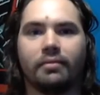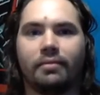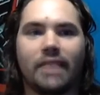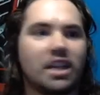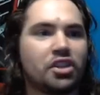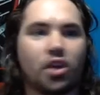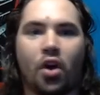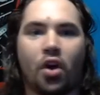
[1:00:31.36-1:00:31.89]

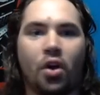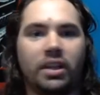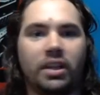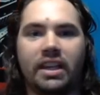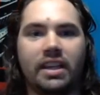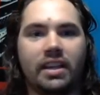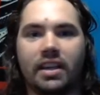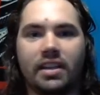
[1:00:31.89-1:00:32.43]
That's all
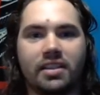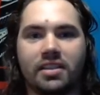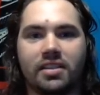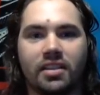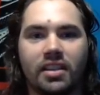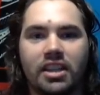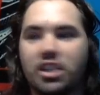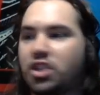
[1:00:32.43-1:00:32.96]
he is.
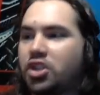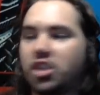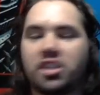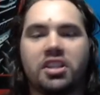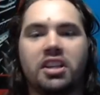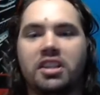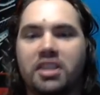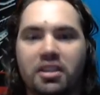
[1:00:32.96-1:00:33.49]
He's
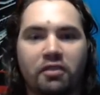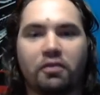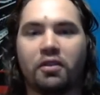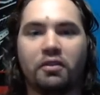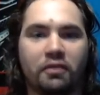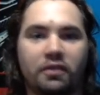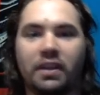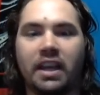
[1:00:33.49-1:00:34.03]
just a
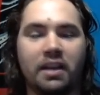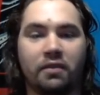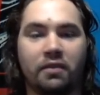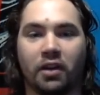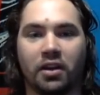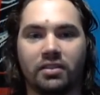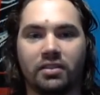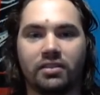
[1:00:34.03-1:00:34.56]
different
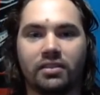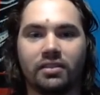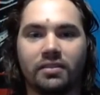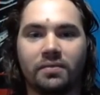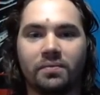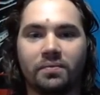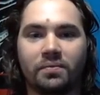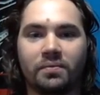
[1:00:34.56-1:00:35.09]
flavor.
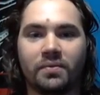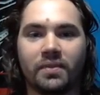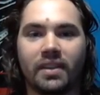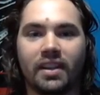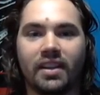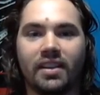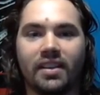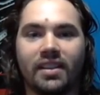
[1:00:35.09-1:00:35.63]

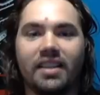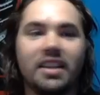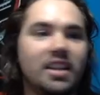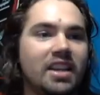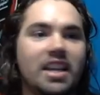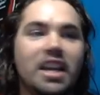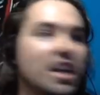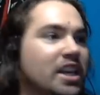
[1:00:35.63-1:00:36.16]

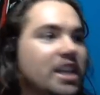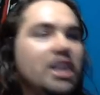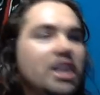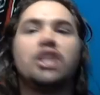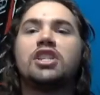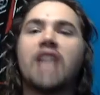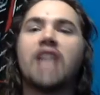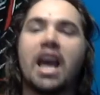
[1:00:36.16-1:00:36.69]
He
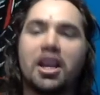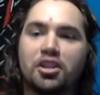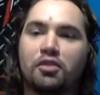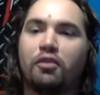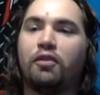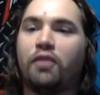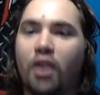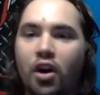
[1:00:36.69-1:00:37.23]
is as
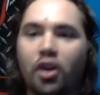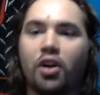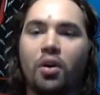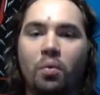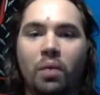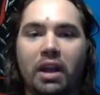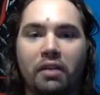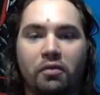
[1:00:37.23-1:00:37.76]
far
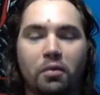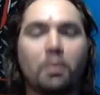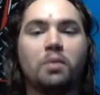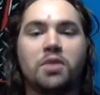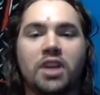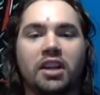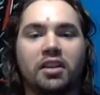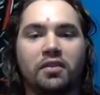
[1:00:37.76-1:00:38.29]
away from
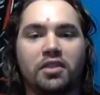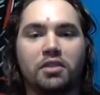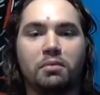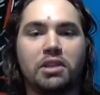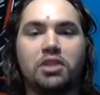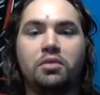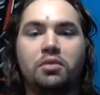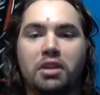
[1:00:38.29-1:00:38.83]
objectivism
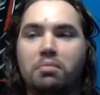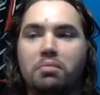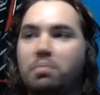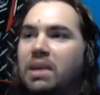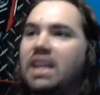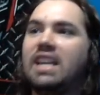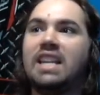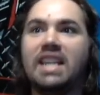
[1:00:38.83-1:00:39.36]
as you can
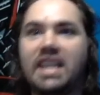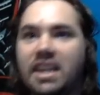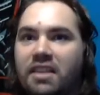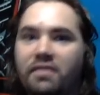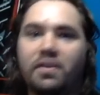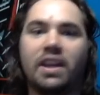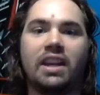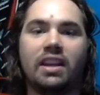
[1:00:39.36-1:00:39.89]
be,
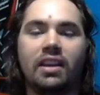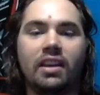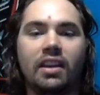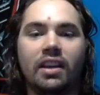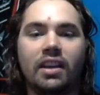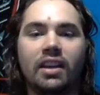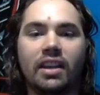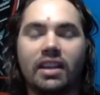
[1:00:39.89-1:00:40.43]
even
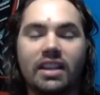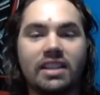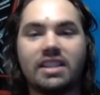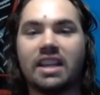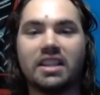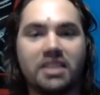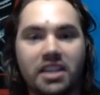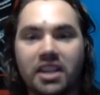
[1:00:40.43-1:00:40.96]
in his
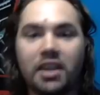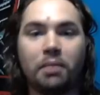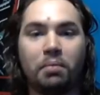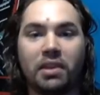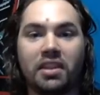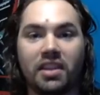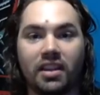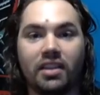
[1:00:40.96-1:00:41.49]

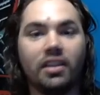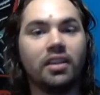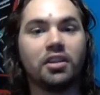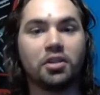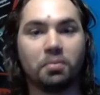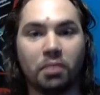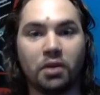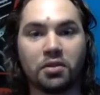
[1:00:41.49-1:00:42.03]
antipathy
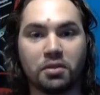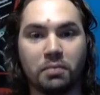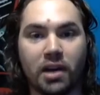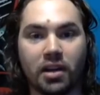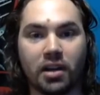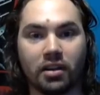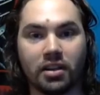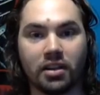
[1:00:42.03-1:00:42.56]
to
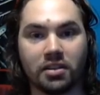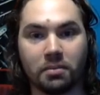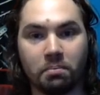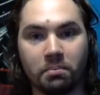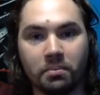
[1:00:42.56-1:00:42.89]
postmodernism.